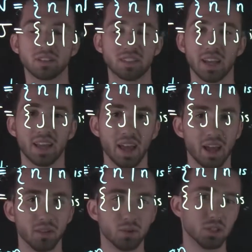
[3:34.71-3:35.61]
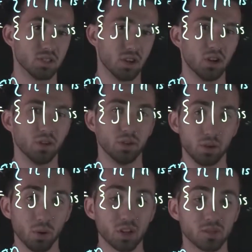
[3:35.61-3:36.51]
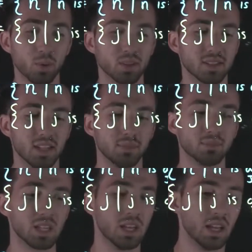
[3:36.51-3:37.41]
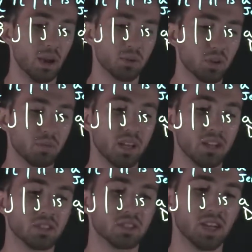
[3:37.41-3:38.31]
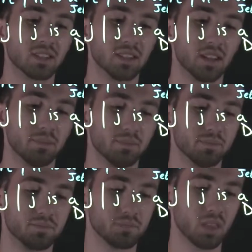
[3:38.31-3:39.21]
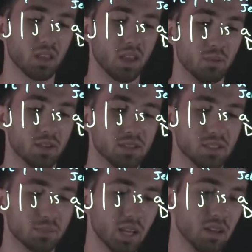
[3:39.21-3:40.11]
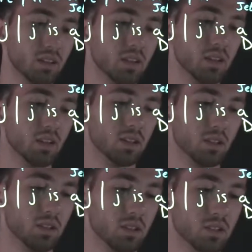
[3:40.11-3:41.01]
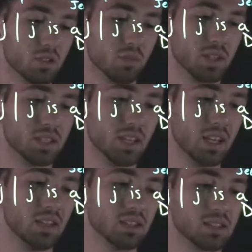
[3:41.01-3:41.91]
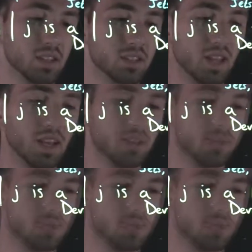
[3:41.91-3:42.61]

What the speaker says: set N, which is all New York sports teams, and we're going to be intersecting them. And what does this mean? It's going to be T, such that